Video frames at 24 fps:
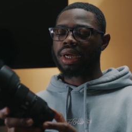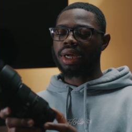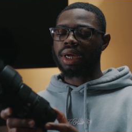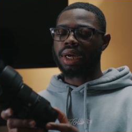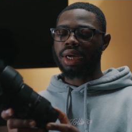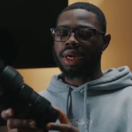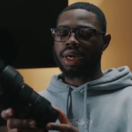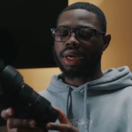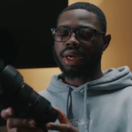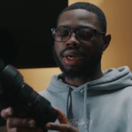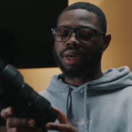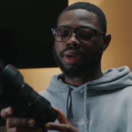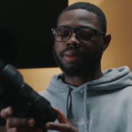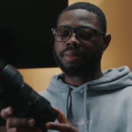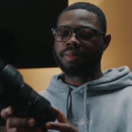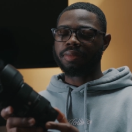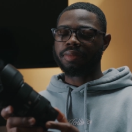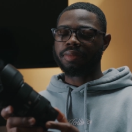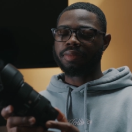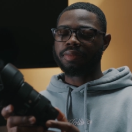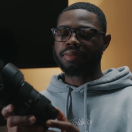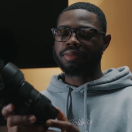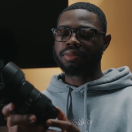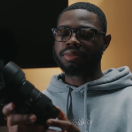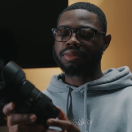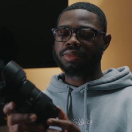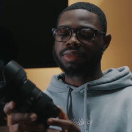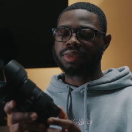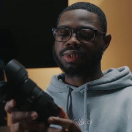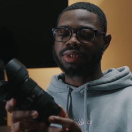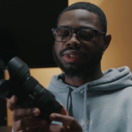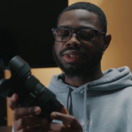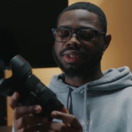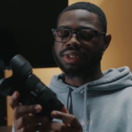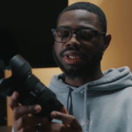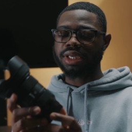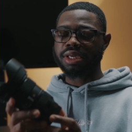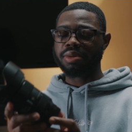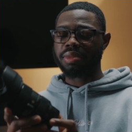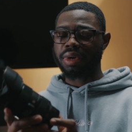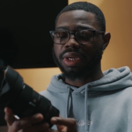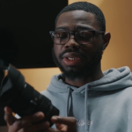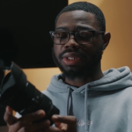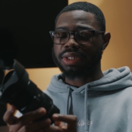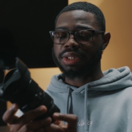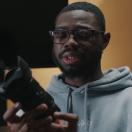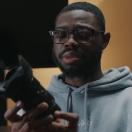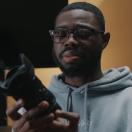
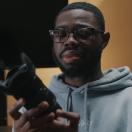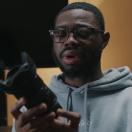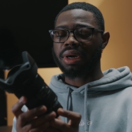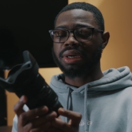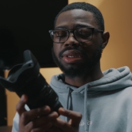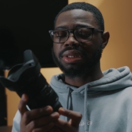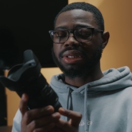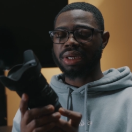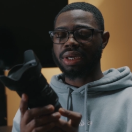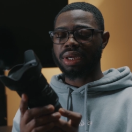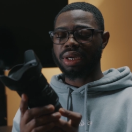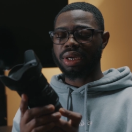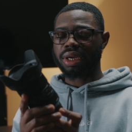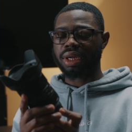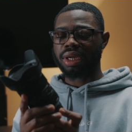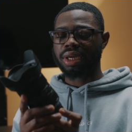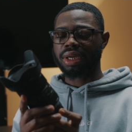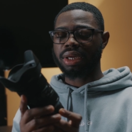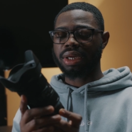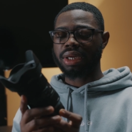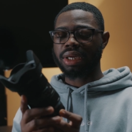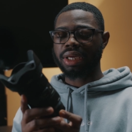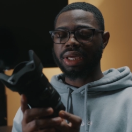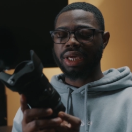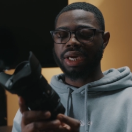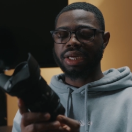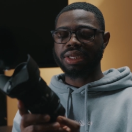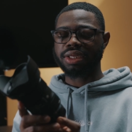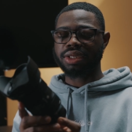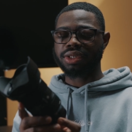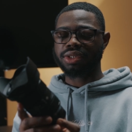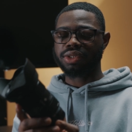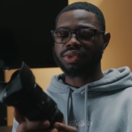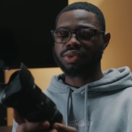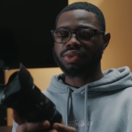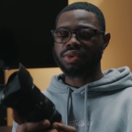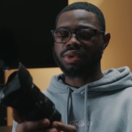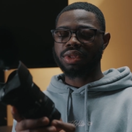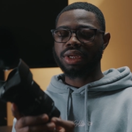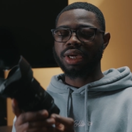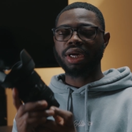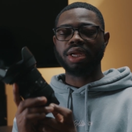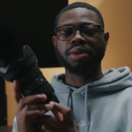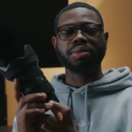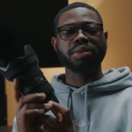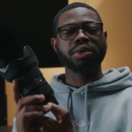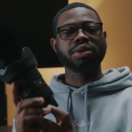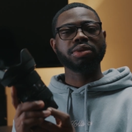Sigmas in particular cater to the
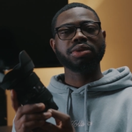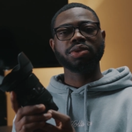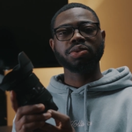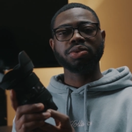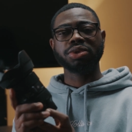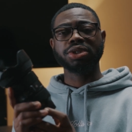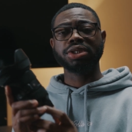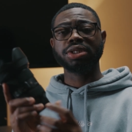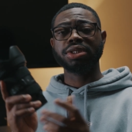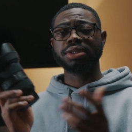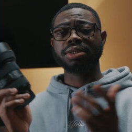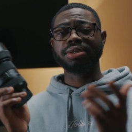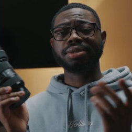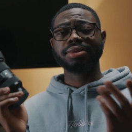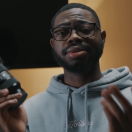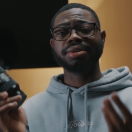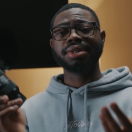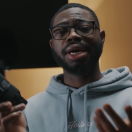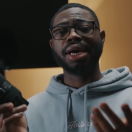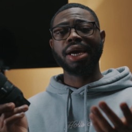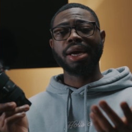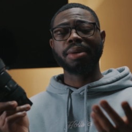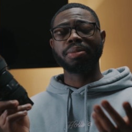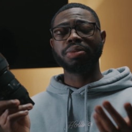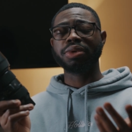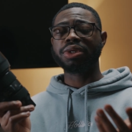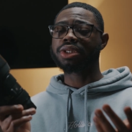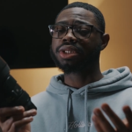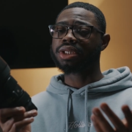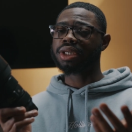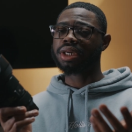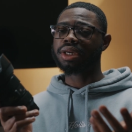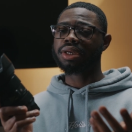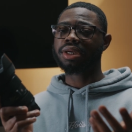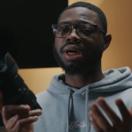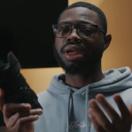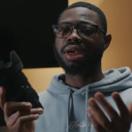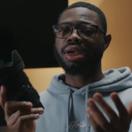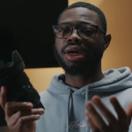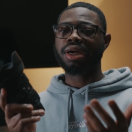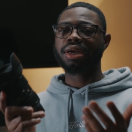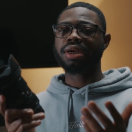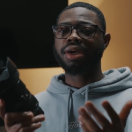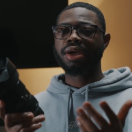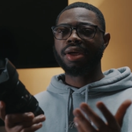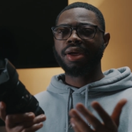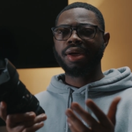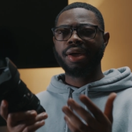L mounts, which I appreciate a lot
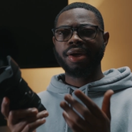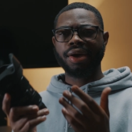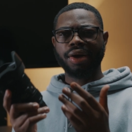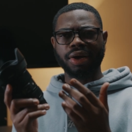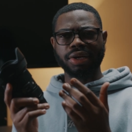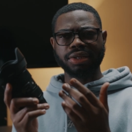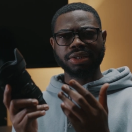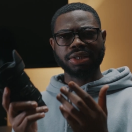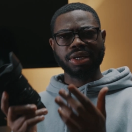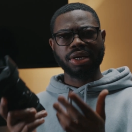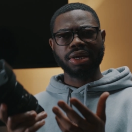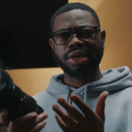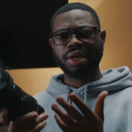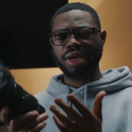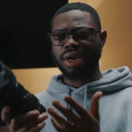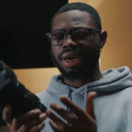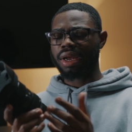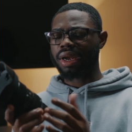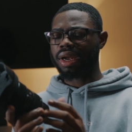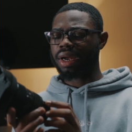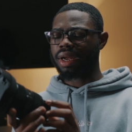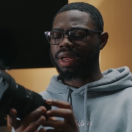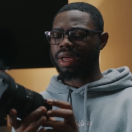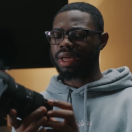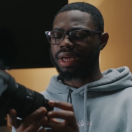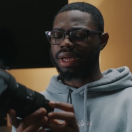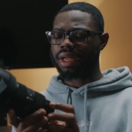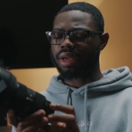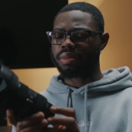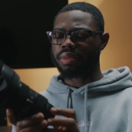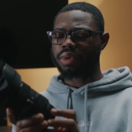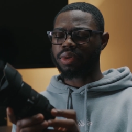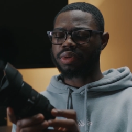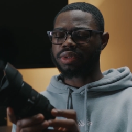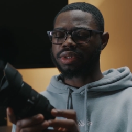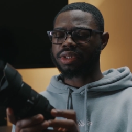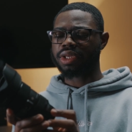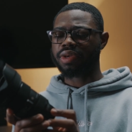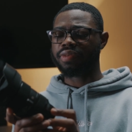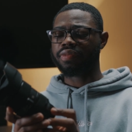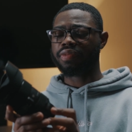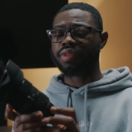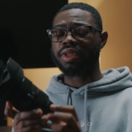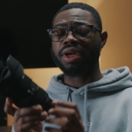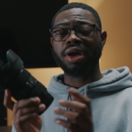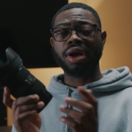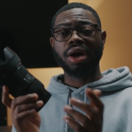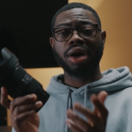because there are not a lot of L mounts. If
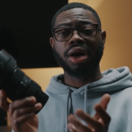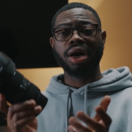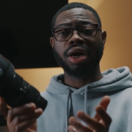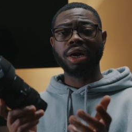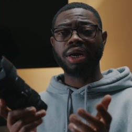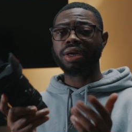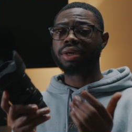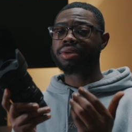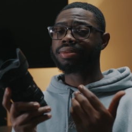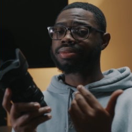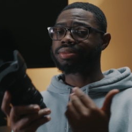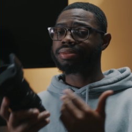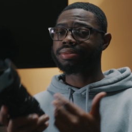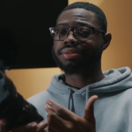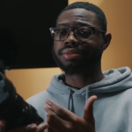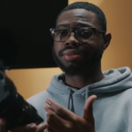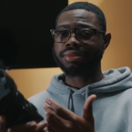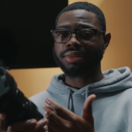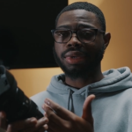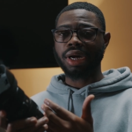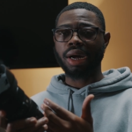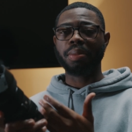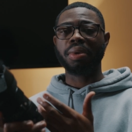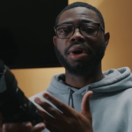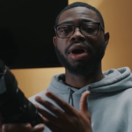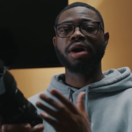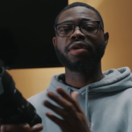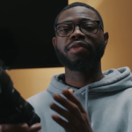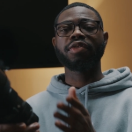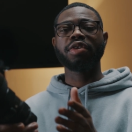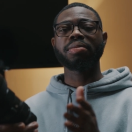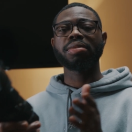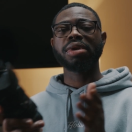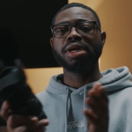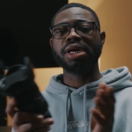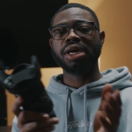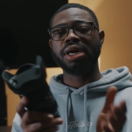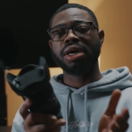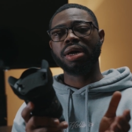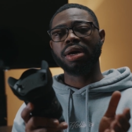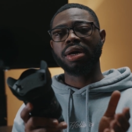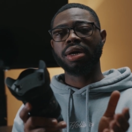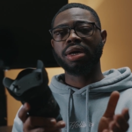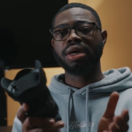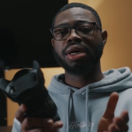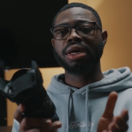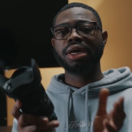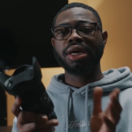there are, apart from
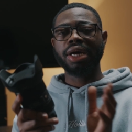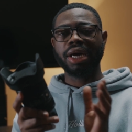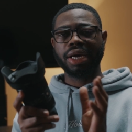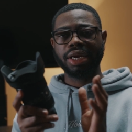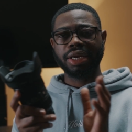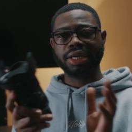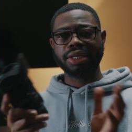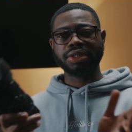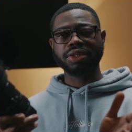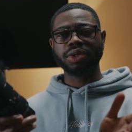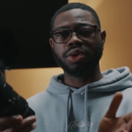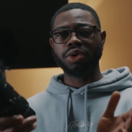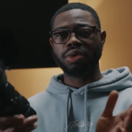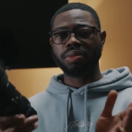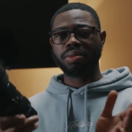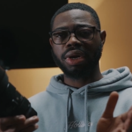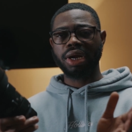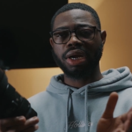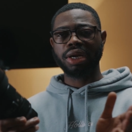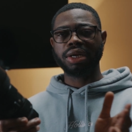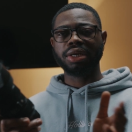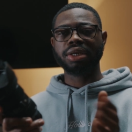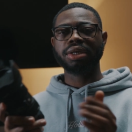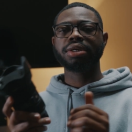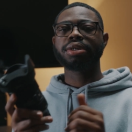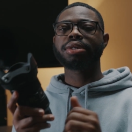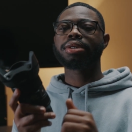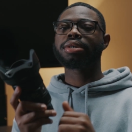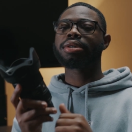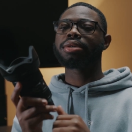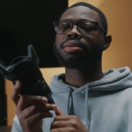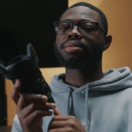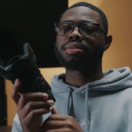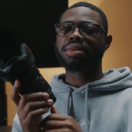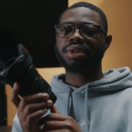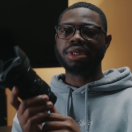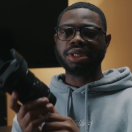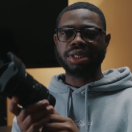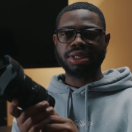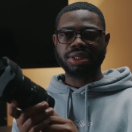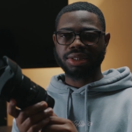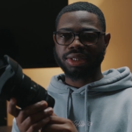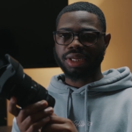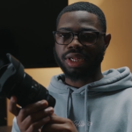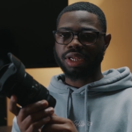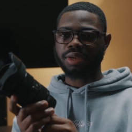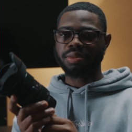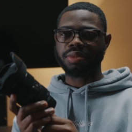Leica and its own brand, please
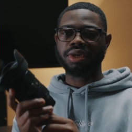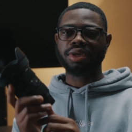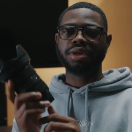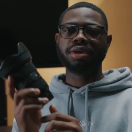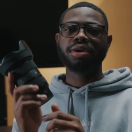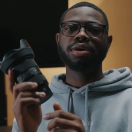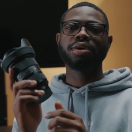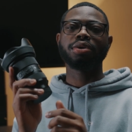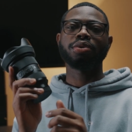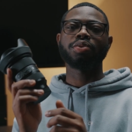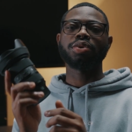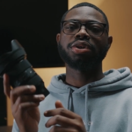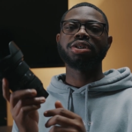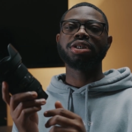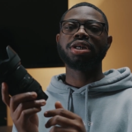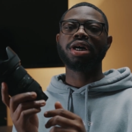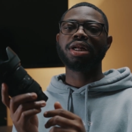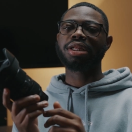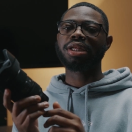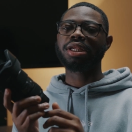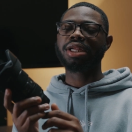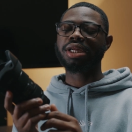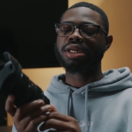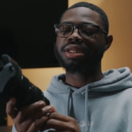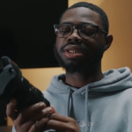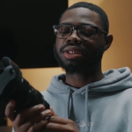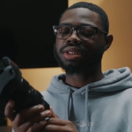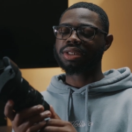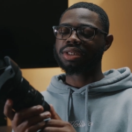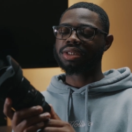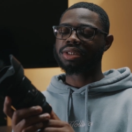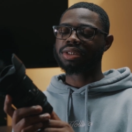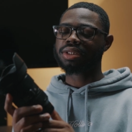tell me which other lens